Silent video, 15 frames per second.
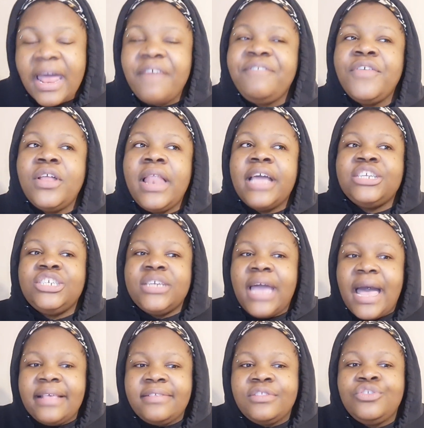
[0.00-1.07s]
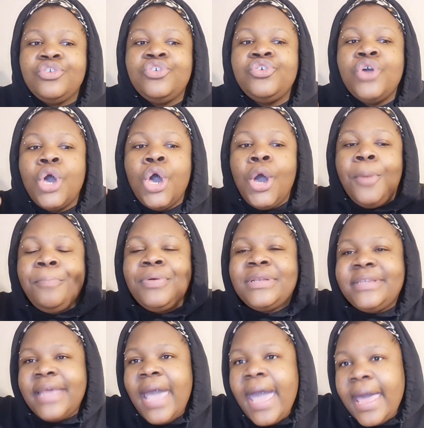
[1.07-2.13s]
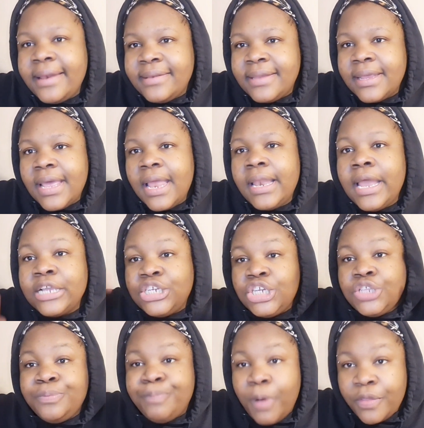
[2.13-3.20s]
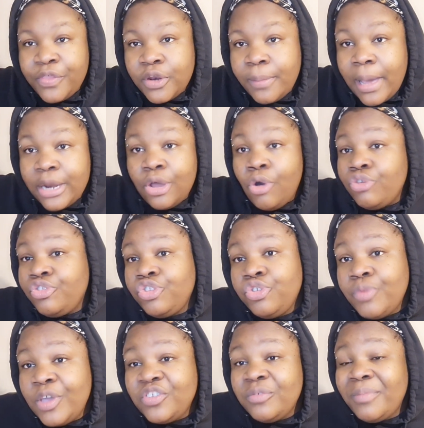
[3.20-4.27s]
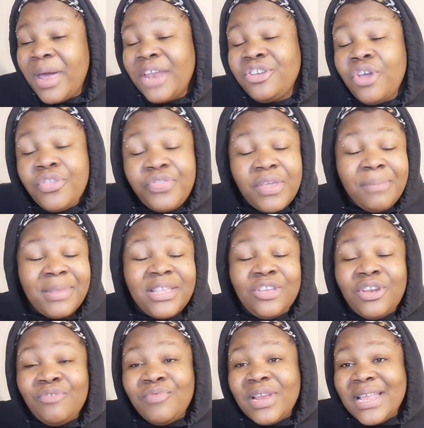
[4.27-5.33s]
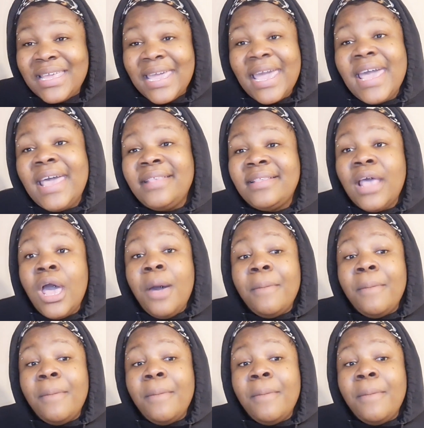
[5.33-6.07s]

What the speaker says: I feel like she has to pretend like she's bothered about the whole situation, but I don't think Matilda really cares,